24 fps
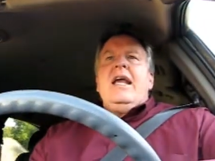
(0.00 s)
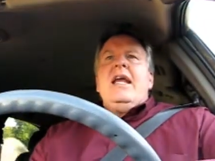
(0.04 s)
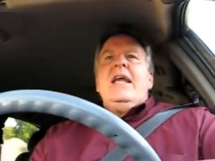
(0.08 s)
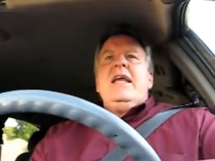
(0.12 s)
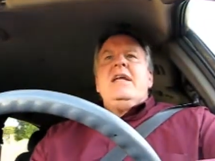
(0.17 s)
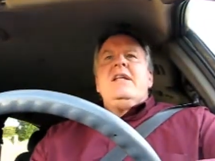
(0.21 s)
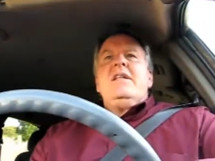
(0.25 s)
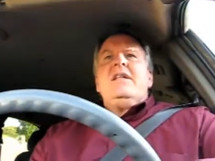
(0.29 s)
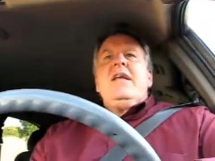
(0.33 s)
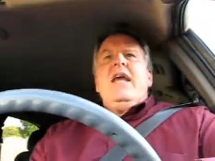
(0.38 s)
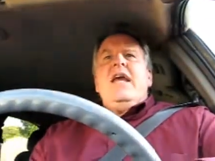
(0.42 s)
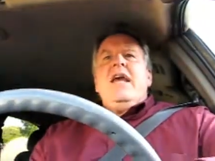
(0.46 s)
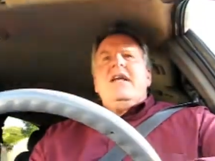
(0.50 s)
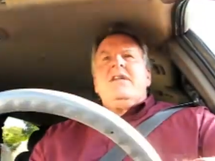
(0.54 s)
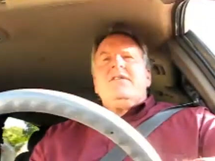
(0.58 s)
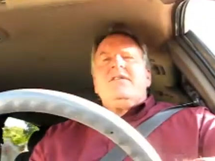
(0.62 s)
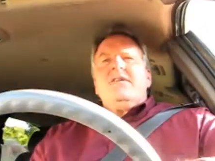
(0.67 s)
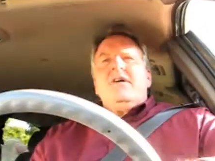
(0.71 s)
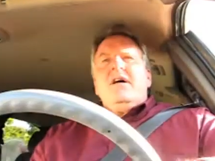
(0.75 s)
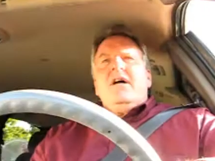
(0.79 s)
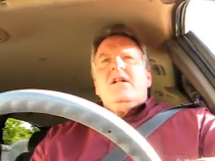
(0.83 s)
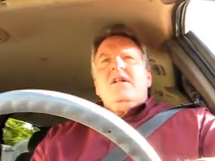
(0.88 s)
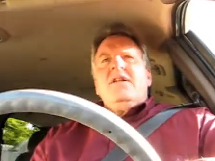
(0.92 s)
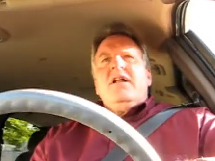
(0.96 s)
it
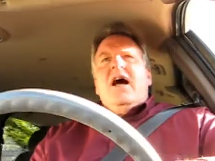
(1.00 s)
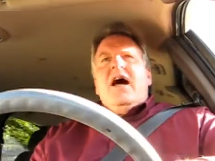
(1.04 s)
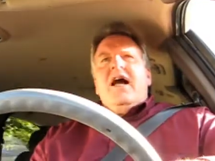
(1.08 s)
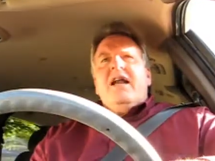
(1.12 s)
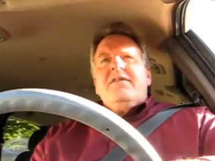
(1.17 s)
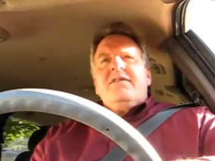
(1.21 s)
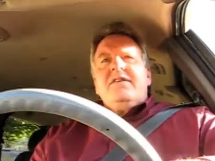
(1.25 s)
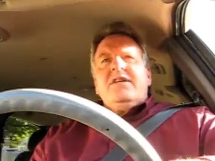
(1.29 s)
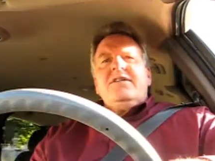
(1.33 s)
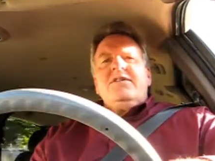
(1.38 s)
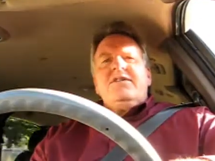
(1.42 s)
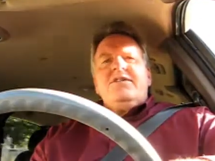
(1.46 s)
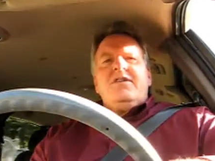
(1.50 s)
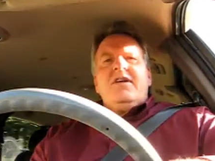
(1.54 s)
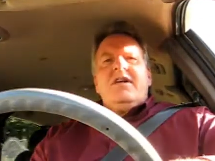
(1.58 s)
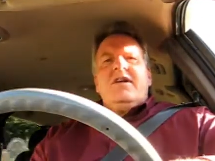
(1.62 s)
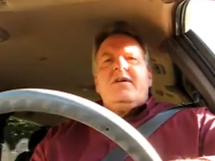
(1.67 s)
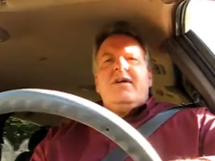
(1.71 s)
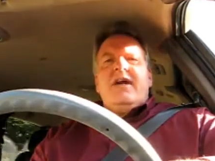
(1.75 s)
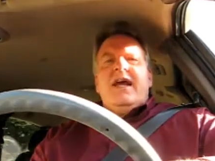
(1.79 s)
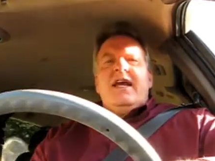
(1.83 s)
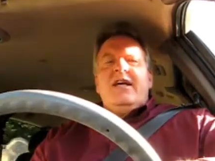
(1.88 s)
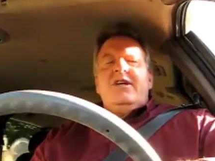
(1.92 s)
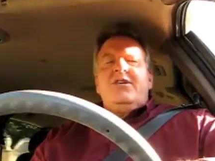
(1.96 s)
takes a lot of
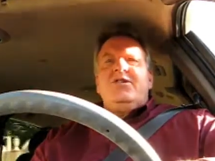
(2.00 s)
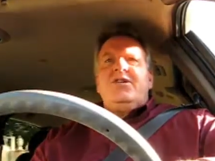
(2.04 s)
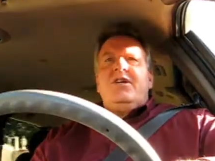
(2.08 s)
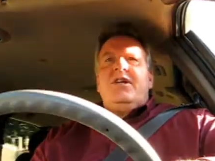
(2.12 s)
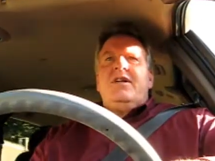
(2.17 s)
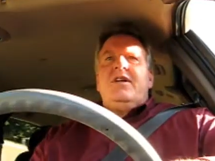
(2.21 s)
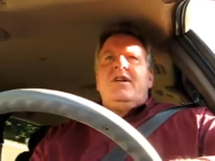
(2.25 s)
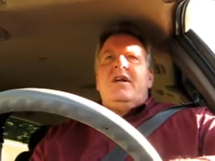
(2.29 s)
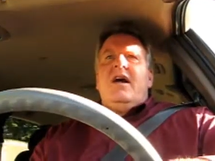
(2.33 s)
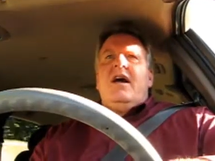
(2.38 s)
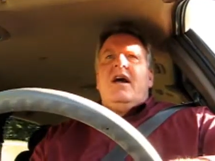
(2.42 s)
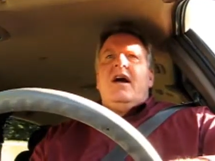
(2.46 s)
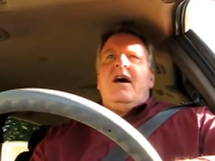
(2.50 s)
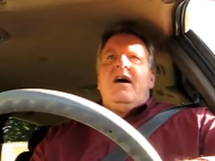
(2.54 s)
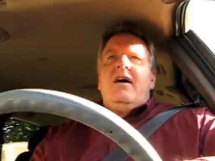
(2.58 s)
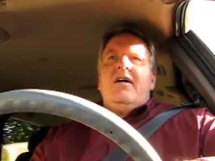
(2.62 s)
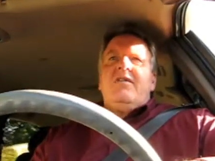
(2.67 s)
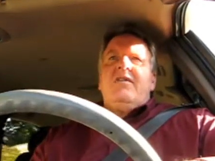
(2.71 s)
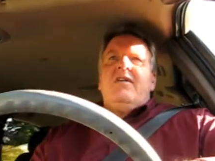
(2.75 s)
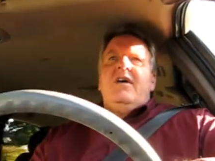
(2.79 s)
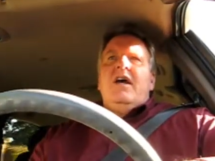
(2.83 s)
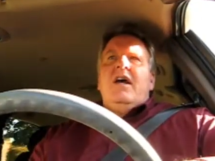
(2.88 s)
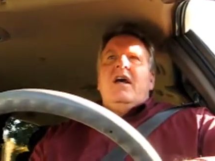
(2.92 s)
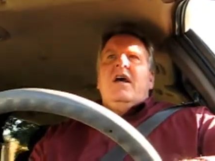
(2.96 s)
consideration
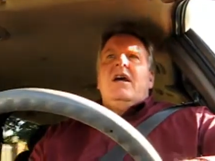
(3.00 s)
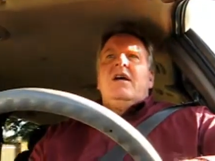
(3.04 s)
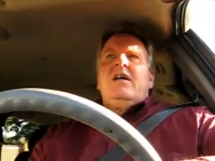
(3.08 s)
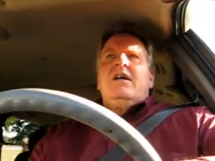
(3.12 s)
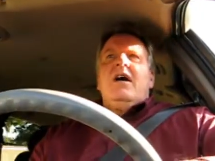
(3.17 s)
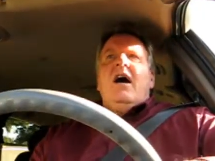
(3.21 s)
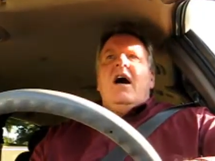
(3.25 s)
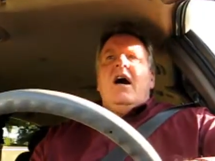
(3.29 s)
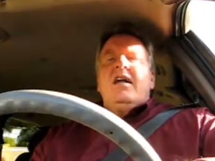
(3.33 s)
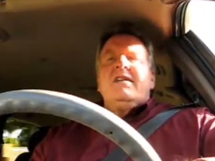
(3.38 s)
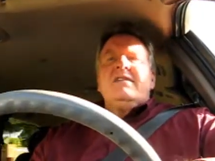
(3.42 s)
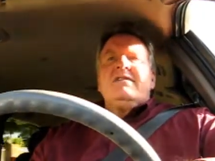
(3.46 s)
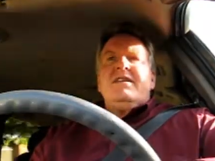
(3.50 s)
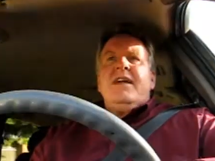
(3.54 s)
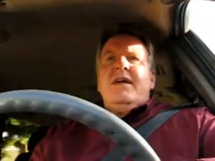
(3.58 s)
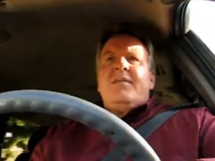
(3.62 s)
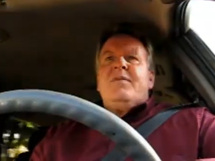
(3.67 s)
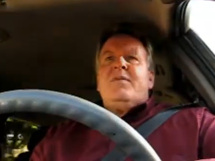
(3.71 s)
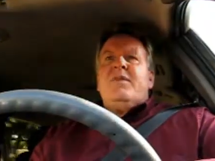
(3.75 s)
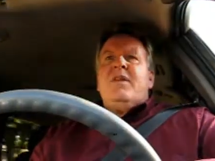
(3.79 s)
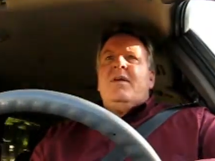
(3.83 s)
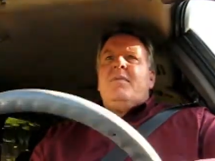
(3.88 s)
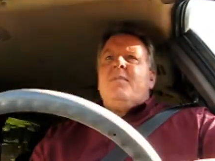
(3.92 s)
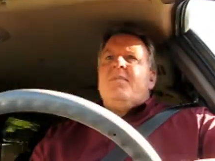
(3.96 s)
of
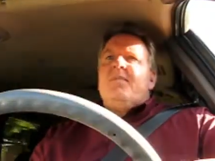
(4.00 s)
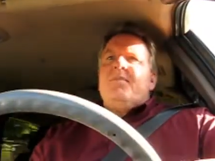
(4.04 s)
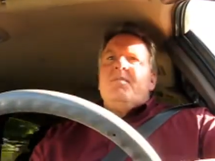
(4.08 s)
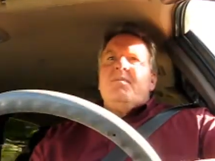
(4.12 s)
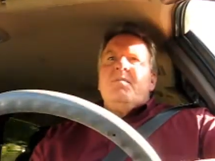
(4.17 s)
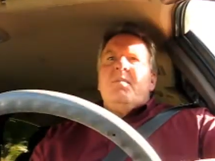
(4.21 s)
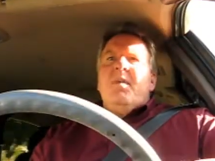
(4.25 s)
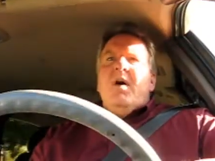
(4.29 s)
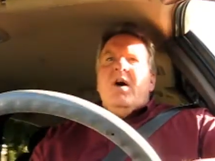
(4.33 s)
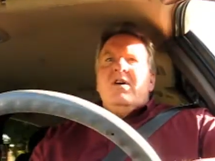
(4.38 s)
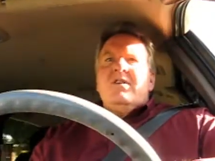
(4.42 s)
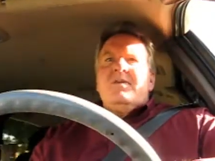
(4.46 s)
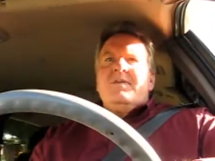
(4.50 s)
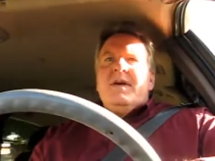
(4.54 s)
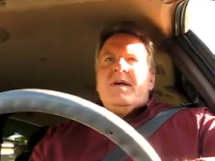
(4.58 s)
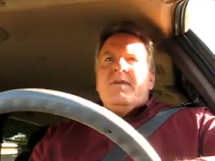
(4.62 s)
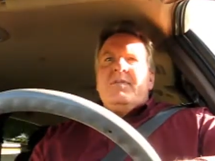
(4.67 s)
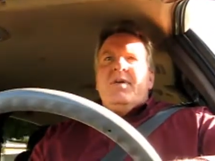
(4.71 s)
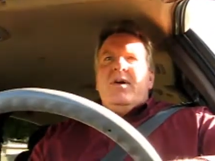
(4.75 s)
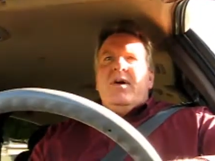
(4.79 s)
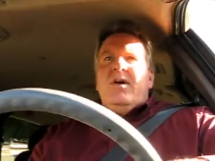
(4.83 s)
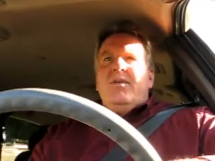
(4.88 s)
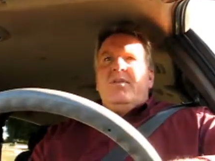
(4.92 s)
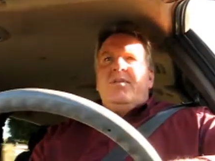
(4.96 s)
concepts that most
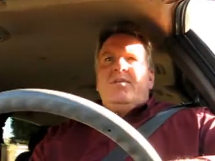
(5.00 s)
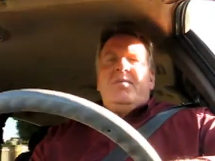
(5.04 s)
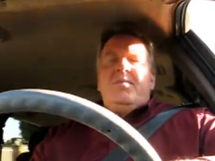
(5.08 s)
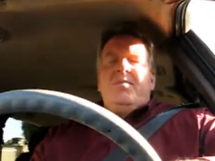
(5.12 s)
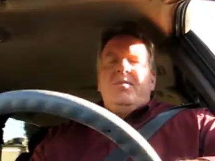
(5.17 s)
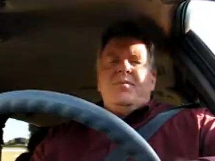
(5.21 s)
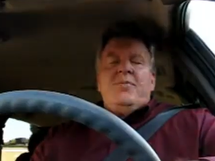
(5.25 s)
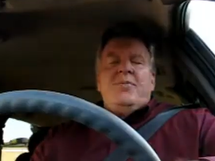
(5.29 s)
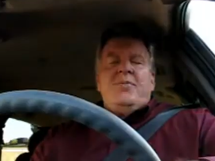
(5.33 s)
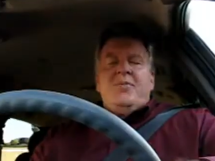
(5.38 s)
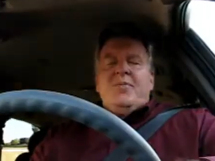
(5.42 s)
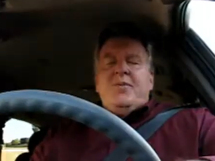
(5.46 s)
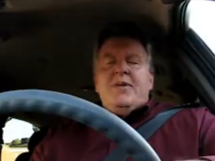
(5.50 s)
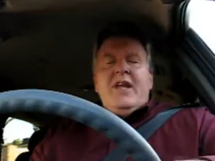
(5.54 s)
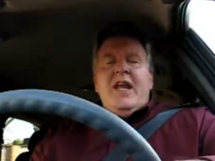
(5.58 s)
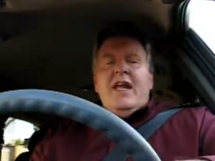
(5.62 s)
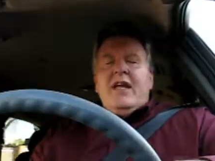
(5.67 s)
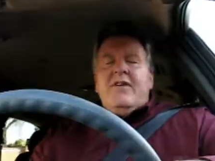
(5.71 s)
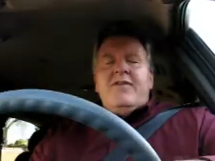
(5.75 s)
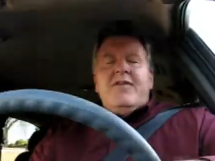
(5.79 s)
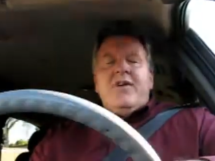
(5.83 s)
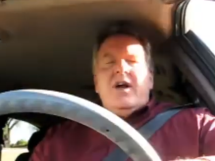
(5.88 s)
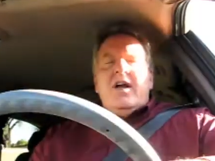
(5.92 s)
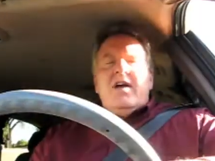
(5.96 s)
people
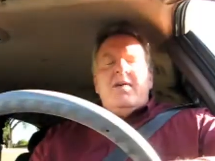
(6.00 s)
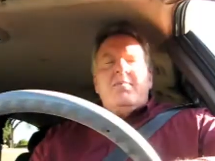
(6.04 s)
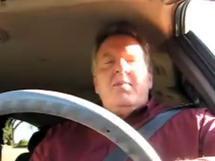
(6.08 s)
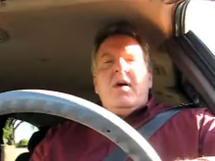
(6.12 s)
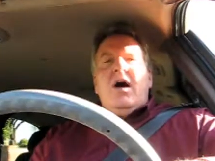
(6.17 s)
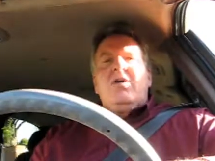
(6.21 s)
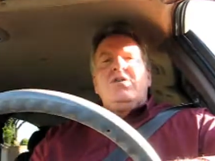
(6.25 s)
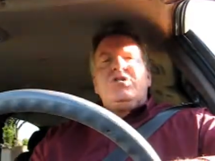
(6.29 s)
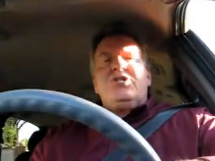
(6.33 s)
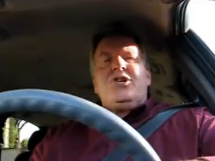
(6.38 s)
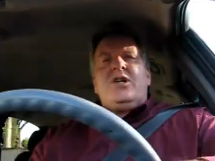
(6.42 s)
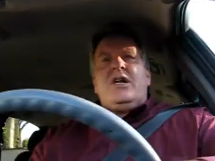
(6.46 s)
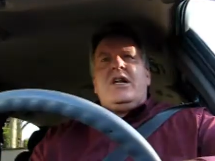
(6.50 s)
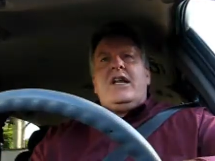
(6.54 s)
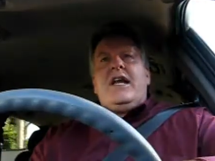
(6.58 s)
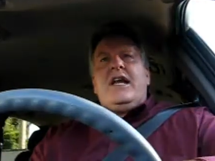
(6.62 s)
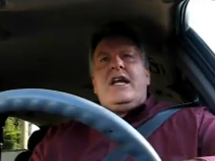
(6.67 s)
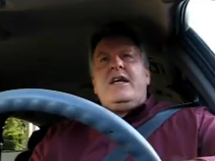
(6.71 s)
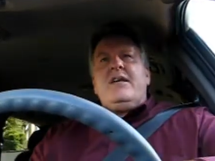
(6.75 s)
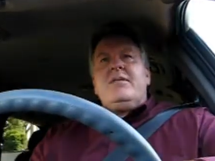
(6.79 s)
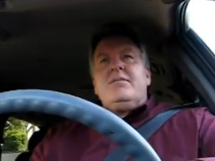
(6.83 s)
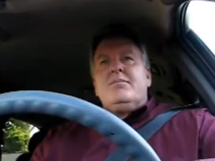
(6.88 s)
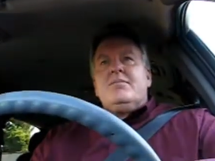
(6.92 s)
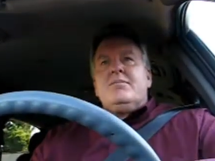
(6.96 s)
take very
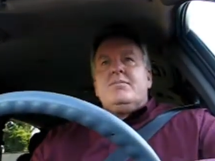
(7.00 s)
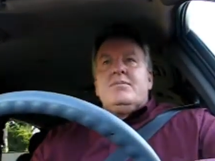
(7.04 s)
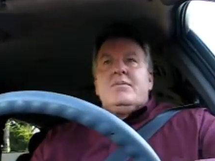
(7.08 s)
emotionally.